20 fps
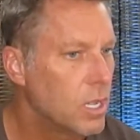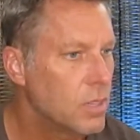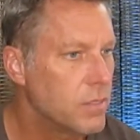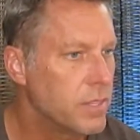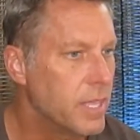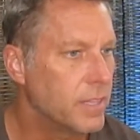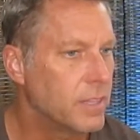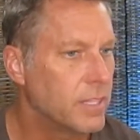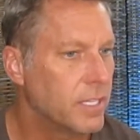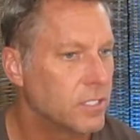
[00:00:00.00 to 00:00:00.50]

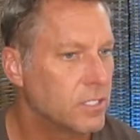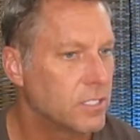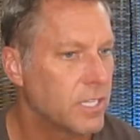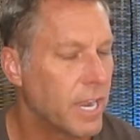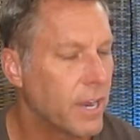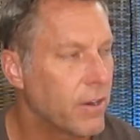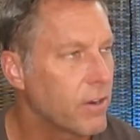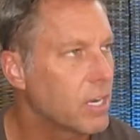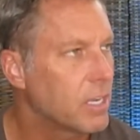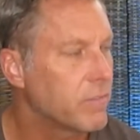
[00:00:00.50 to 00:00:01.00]
that this
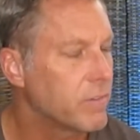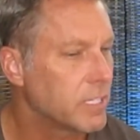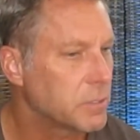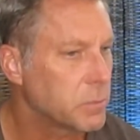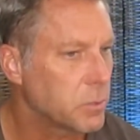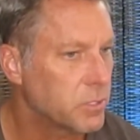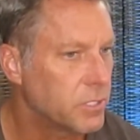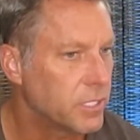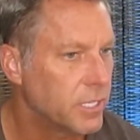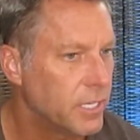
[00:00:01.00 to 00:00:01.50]
area of
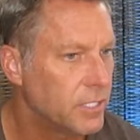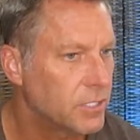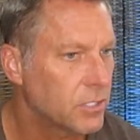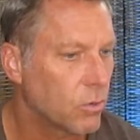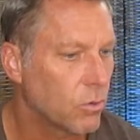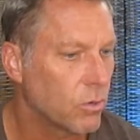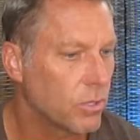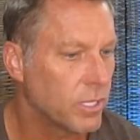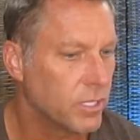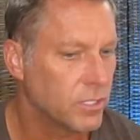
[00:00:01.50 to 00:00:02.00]
expertise
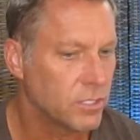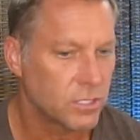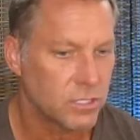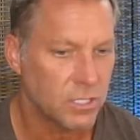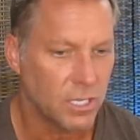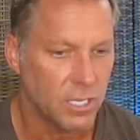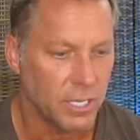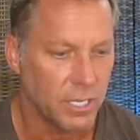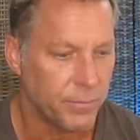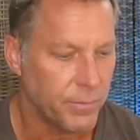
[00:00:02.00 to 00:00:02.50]
or this,
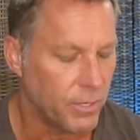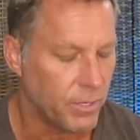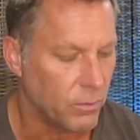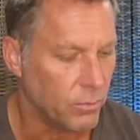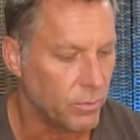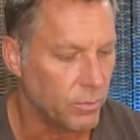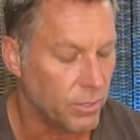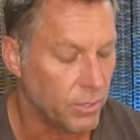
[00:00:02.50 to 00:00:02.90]
uh, you know,